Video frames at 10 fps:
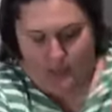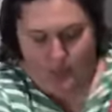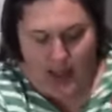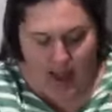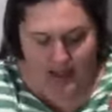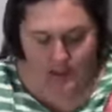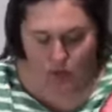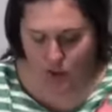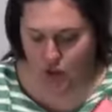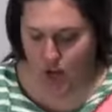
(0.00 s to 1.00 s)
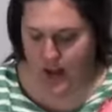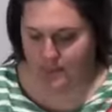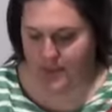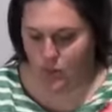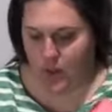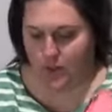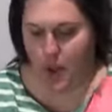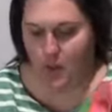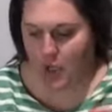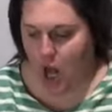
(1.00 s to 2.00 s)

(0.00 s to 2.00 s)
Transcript: plaids with stripes with polka